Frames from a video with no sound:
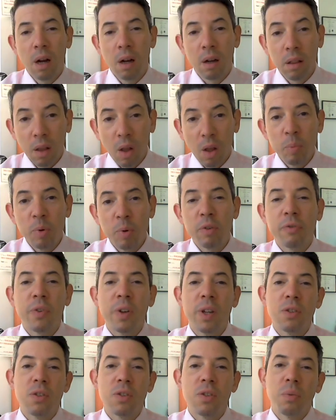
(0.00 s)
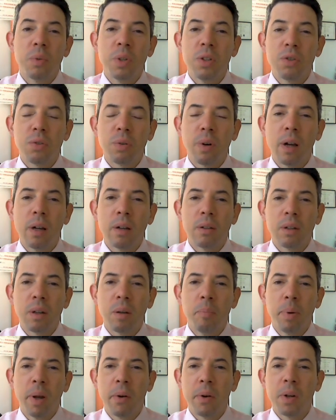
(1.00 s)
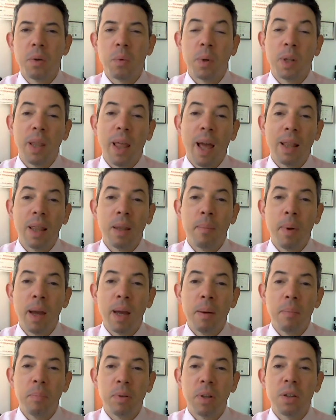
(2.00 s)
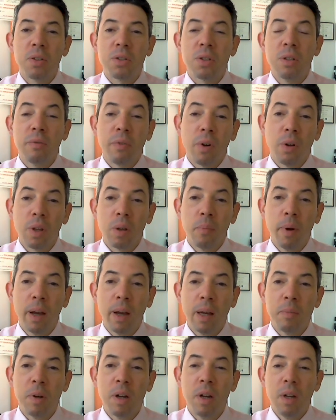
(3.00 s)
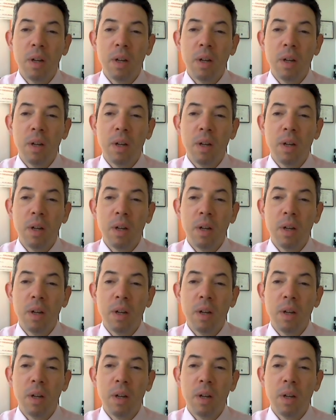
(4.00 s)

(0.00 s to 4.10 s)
a global phase 3 trial comparing relatlimab plus nivolumab